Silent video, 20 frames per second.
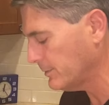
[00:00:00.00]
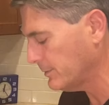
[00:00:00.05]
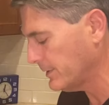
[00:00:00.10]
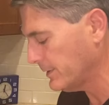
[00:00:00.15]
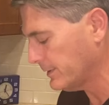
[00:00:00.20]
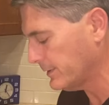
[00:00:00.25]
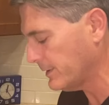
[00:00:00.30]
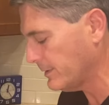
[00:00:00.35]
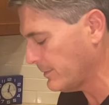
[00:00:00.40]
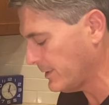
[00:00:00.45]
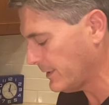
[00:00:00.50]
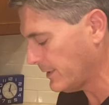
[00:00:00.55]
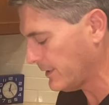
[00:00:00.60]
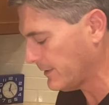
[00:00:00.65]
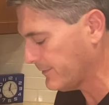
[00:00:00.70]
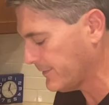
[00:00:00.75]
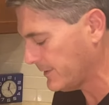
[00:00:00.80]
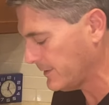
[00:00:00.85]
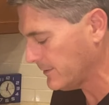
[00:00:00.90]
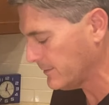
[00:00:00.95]
bit of lemon
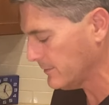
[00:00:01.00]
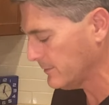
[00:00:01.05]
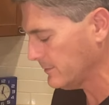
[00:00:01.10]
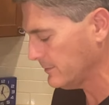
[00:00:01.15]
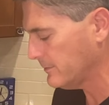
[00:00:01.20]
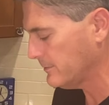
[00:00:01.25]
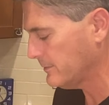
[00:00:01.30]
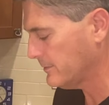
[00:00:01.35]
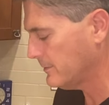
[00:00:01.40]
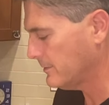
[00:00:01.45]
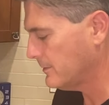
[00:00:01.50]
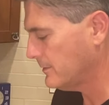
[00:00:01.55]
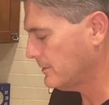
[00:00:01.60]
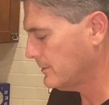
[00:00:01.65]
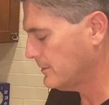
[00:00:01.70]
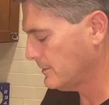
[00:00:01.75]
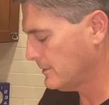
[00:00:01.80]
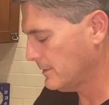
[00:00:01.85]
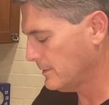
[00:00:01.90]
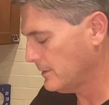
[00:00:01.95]
off here
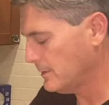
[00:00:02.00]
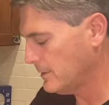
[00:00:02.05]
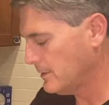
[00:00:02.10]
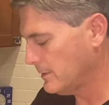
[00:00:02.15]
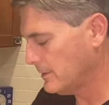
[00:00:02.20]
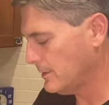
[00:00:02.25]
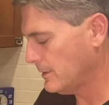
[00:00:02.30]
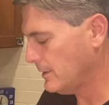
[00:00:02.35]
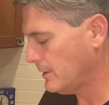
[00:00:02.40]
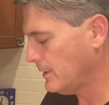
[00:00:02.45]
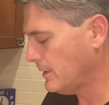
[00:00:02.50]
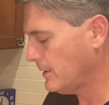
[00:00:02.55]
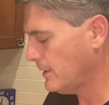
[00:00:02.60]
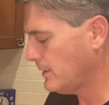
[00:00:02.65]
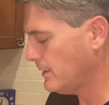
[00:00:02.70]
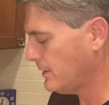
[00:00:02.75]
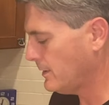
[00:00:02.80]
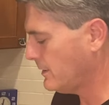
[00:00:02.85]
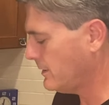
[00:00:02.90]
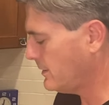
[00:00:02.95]

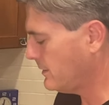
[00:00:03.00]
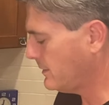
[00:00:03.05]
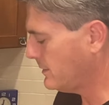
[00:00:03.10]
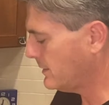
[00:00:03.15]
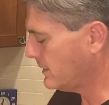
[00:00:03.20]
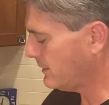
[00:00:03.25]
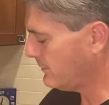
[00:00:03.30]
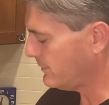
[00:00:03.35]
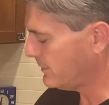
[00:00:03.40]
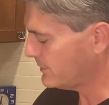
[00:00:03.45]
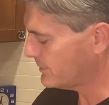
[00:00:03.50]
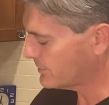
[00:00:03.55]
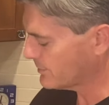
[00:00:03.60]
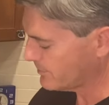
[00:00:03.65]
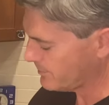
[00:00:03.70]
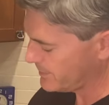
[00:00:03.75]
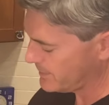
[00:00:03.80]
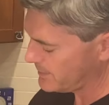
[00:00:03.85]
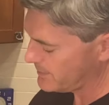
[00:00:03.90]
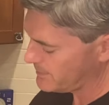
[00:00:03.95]
and give it a
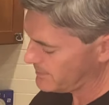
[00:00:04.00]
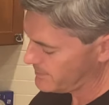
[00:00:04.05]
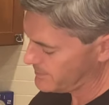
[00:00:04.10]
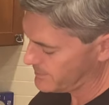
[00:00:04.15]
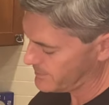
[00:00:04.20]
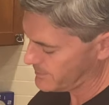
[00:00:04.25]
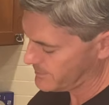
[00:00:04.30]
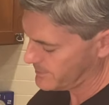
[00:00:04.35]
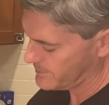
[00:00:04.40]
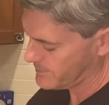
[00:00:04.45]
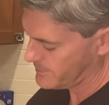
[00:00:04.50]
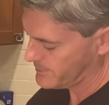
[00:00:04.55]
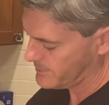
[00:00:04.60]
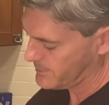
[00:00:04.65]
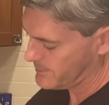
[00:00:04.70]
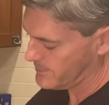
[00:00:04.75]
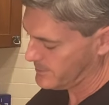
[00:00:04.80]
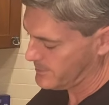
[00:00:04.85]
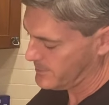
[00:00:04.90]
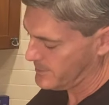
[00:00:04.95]
squeeze.
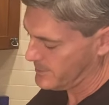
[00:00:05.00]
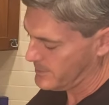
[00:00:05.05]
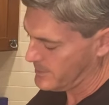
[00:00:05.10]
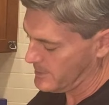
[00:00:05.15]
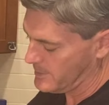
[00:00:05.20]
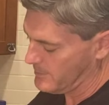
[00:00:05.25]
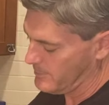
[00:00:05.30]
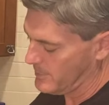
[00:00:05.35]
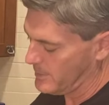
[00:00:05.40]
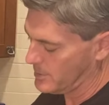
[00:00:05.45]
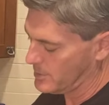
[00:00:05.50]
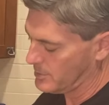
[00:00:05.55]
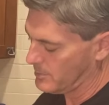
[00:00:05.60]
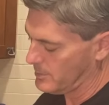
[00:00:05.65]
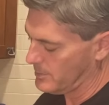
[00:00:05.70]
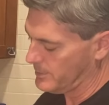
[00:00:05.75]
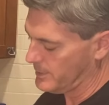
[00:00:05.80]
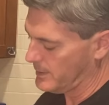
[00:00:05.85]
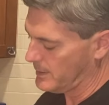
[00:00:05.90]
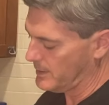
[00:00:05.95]
Make sure we
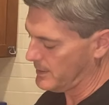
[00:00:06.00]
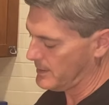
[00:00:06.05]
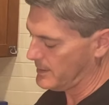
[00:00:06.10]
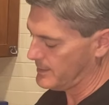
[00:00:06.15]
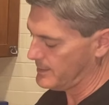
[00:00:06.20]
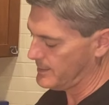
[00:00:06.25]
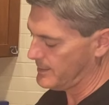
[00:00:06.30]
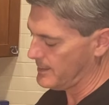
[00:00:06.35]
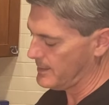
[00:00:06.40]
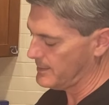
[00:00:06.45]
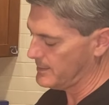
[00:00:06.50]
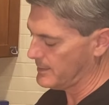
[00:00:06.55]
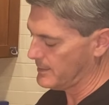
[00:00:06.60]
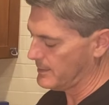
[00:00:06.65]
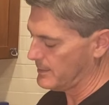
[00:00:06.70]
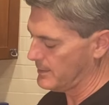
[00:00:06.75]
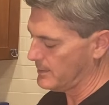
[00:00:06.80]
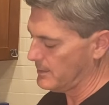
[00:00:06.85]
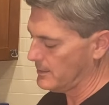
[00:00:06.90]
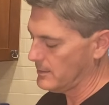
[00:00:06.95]
don't get any seeds in
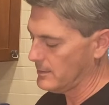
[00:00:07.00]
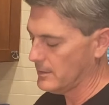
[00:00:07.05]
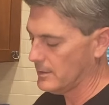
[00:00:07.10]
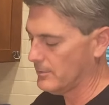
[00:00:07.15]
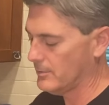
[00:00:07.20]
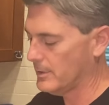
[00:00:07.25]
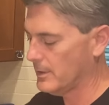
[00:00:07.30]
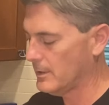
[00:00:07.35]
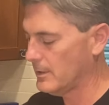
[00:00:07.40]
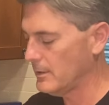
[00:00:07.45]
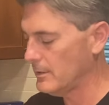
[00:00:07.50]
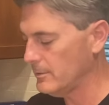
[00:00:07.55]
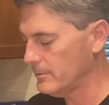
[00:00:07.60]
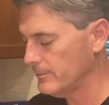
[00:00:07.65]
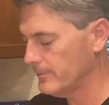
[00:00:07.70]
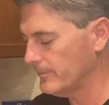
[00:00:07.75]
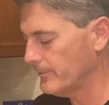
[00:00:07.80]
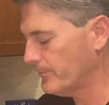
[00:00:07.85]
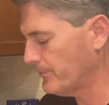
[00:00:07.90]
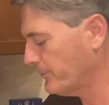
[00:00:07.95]
there. There we go.
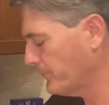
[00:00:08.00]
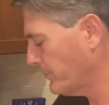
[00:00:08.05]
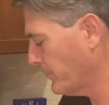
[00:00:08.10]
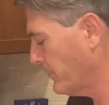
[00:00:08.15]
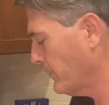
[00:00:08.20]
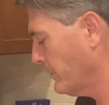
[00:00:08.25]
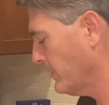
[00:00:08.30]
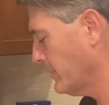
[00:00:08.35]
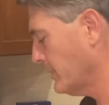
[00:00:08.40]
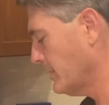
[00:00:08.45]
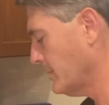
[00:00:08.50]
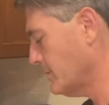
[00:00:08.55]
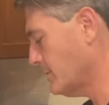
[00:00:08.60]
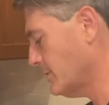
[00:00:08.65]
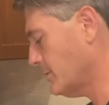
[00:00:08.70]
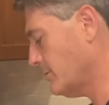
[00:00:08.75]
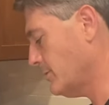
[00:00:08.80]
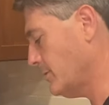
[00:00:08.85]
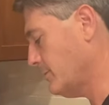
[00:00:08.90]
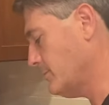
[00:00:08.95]

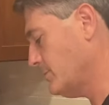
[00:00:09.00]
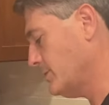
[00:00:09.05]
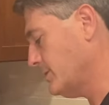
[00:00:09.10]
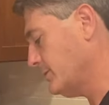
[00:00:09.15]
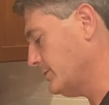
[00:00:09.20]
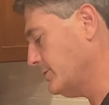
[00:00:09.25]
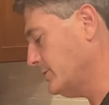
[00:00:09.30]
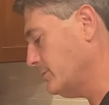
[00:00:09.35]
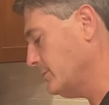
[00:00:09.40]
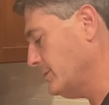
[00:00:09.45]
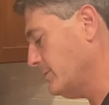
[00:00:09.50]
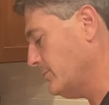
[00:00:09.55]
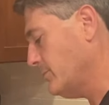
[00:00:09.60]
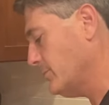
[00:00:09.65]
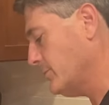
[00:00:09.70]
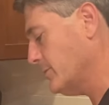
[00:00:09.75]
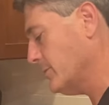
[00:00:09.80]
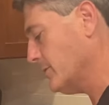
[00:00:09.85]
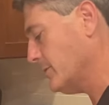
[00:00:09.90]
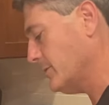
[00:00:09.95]
Stir it up just a little bit
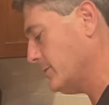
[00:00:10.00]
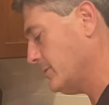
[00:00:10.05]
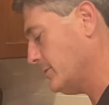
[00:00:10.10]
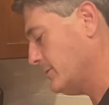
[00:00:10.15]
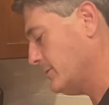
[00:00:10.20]
more.